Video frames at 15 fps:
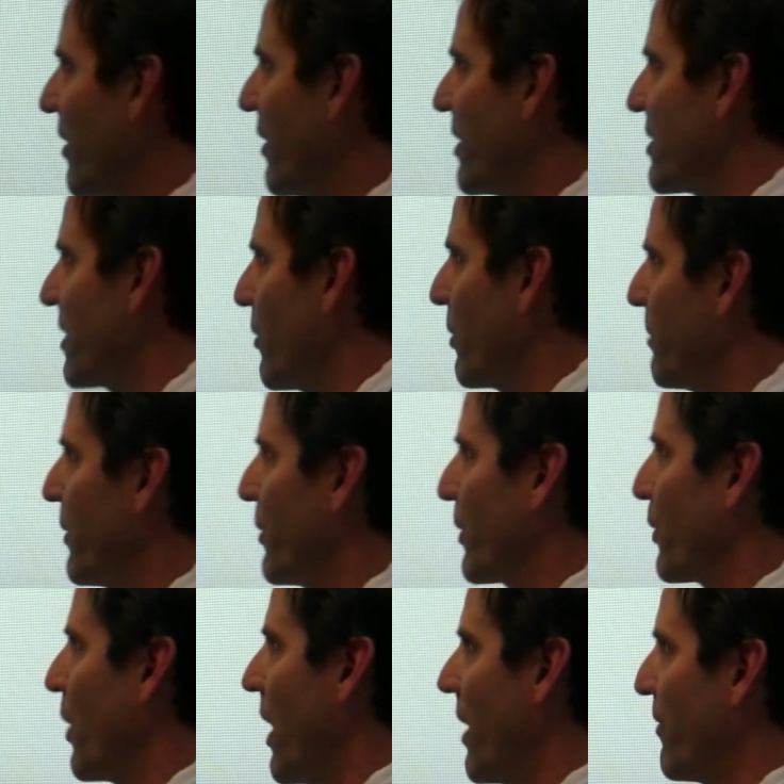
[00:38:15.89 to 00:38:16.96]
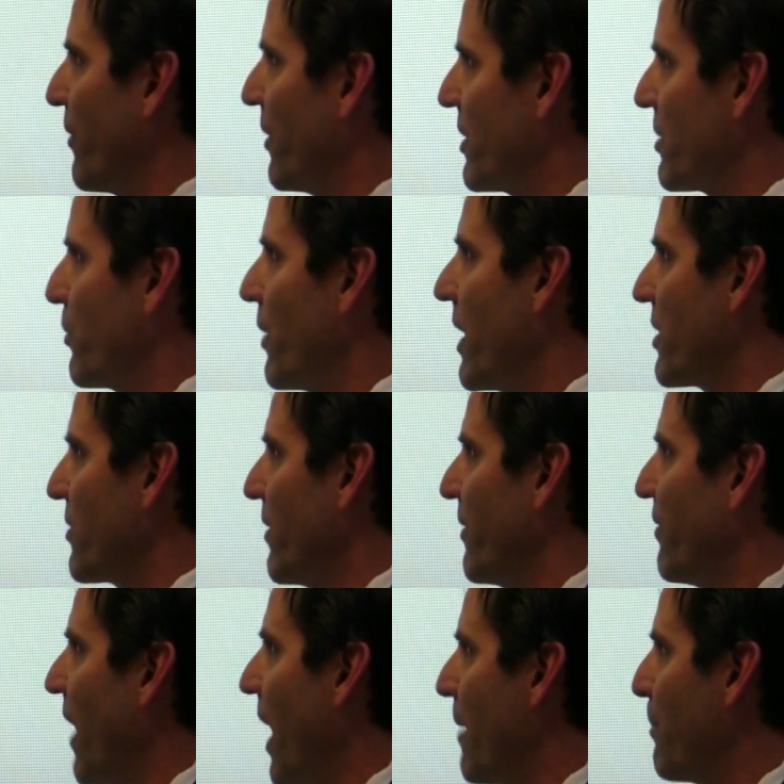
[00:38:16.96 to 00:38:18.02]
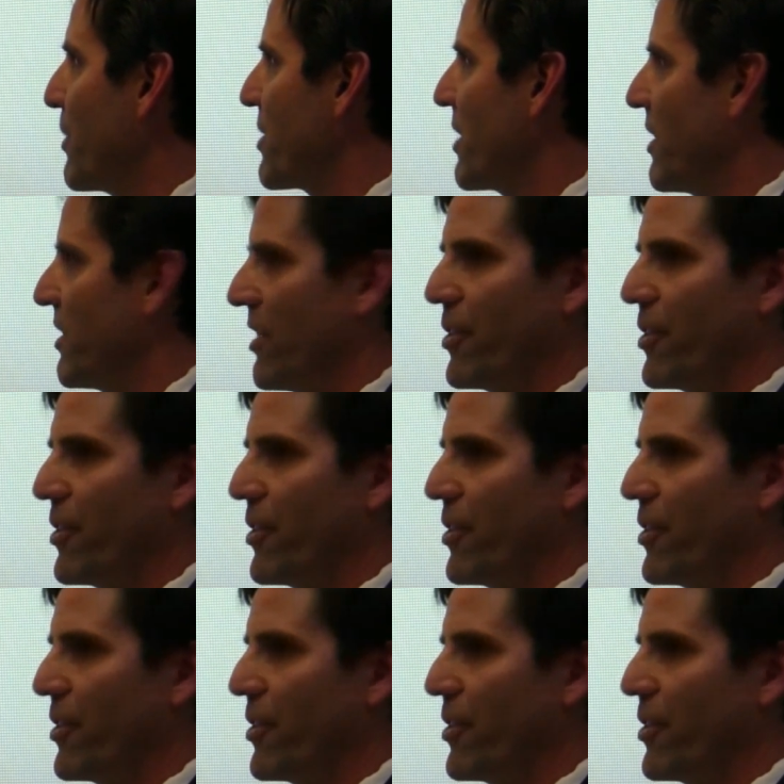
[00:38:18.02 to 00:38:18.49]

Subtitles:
areas that would be required for this range from 5%